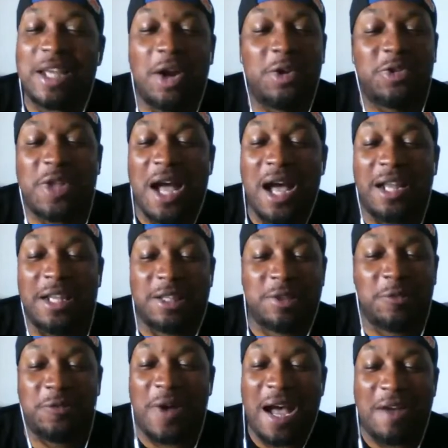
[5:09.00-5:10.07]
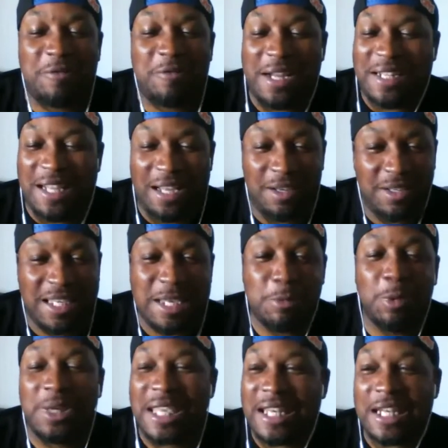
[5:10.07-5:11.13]
Sean at the five right now. He will
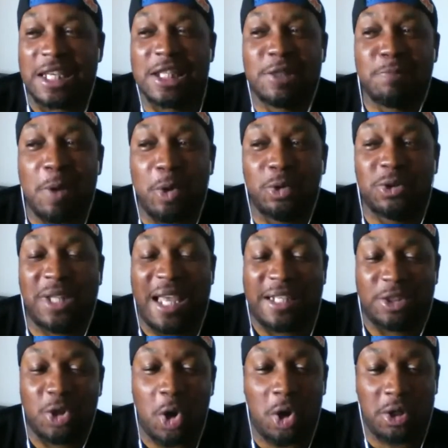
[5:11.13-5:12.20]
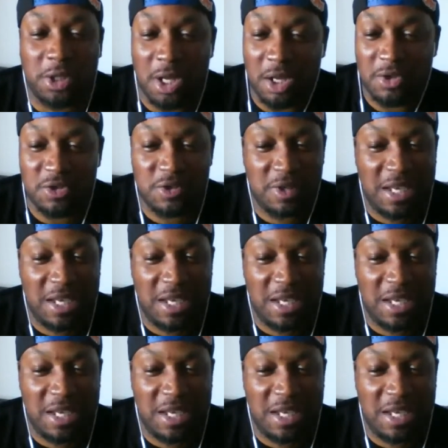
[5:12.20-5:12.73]
get exposed like dog nuts. It's